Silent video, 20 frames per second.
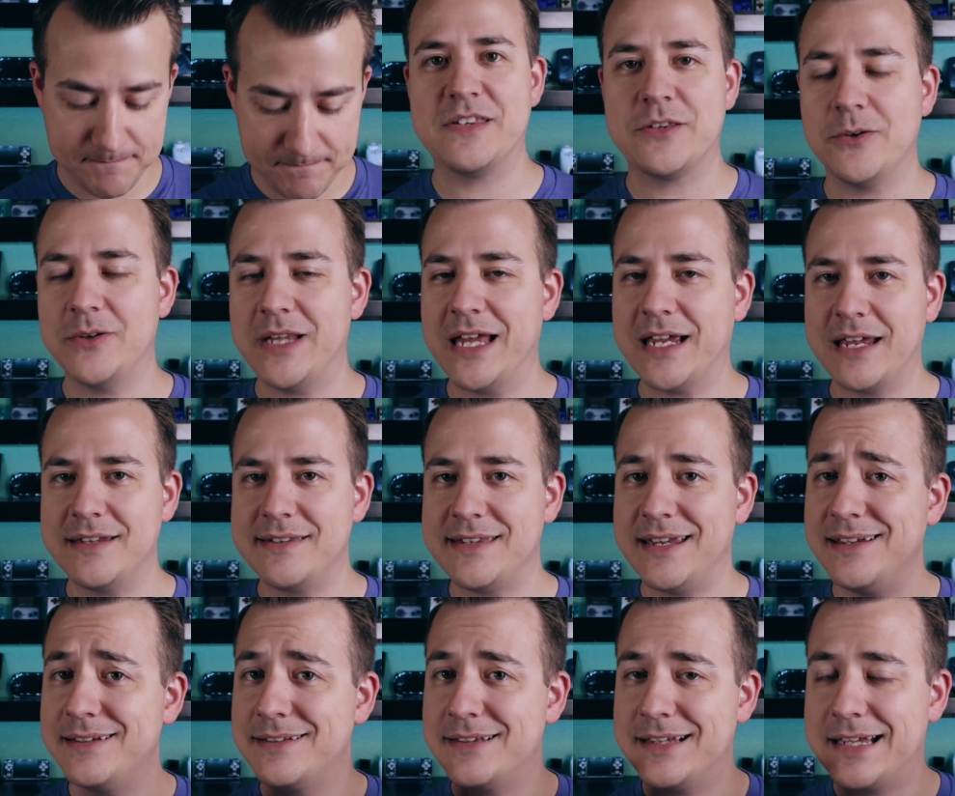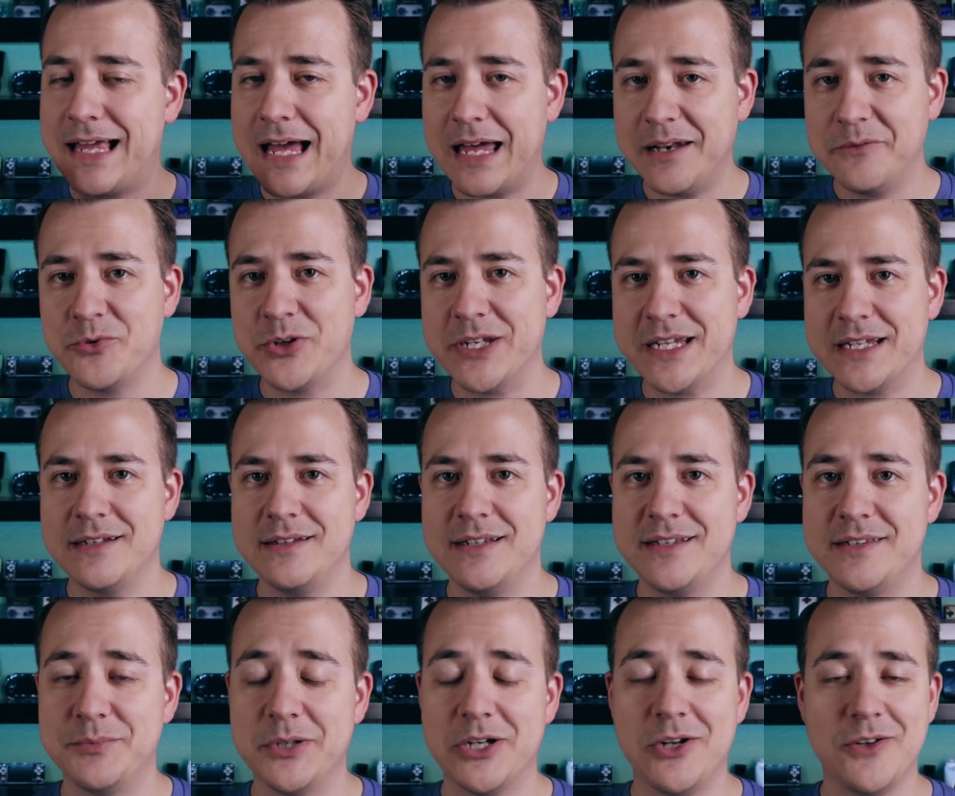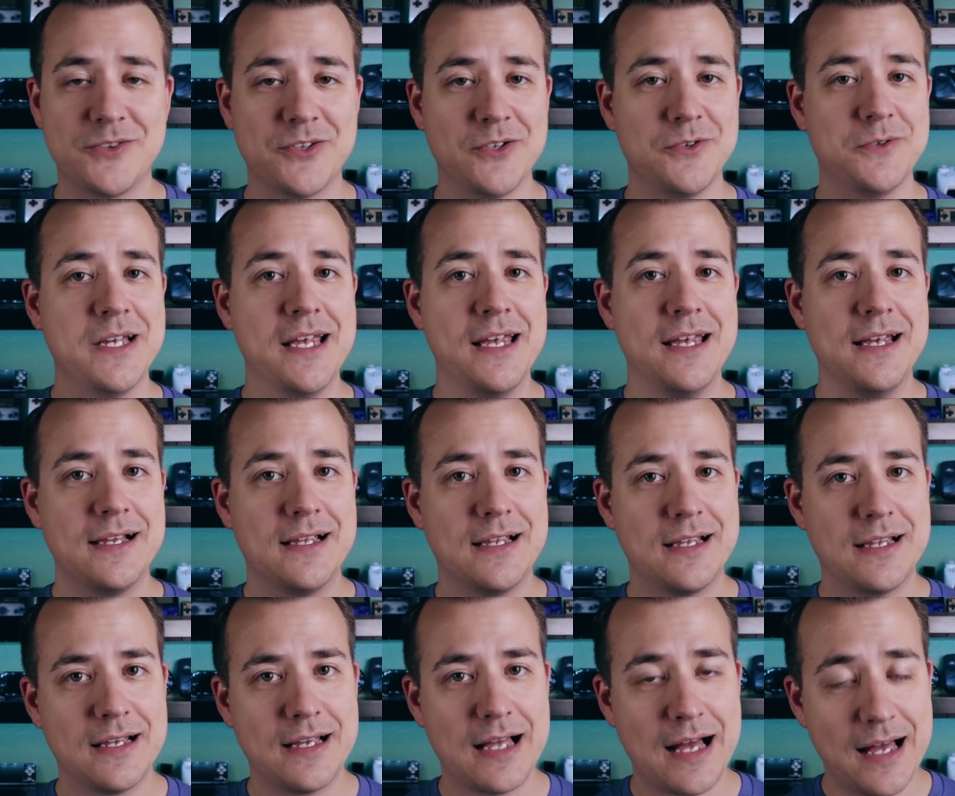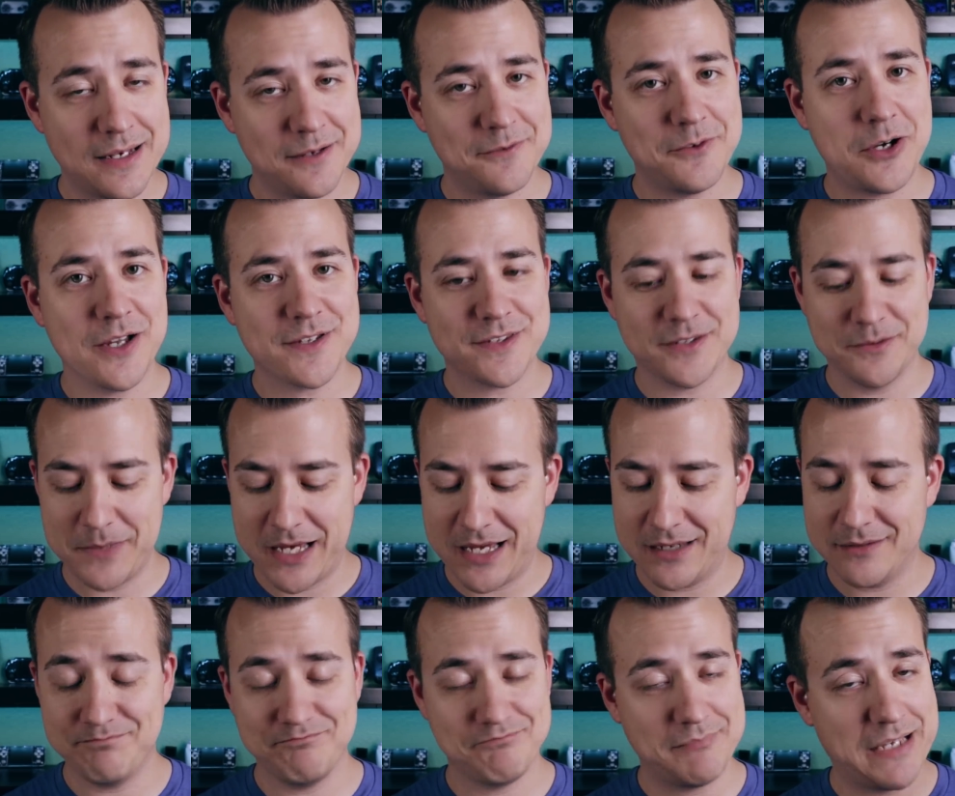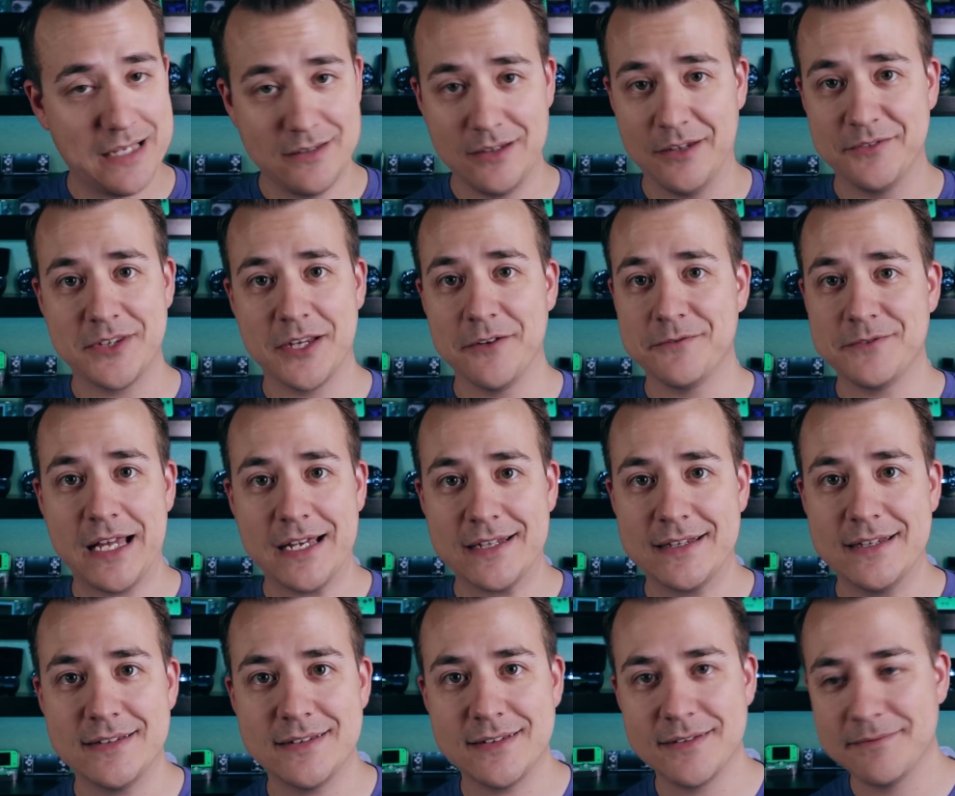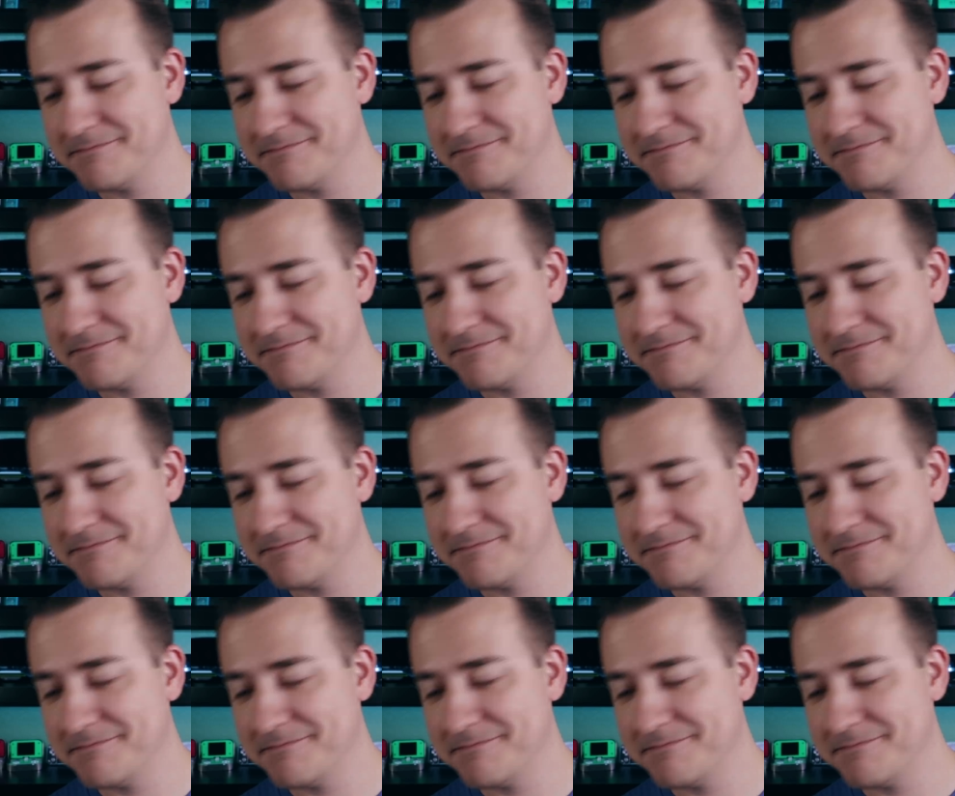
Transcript: So like I say, kind of ridiculous, but also kind of awesome. I love stuff like this.